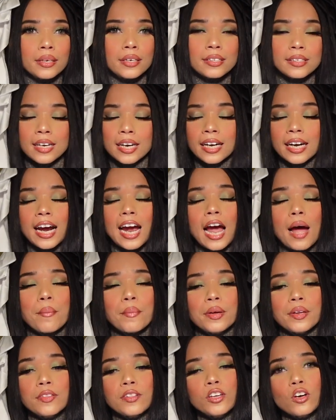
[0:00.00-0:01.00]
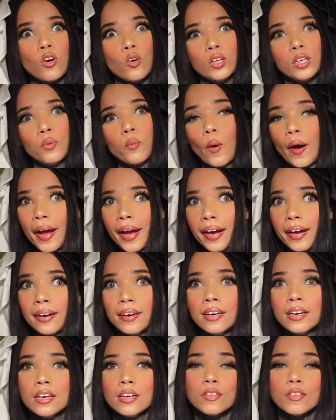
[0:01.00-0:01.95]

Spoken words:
It's not gonna happen. The only way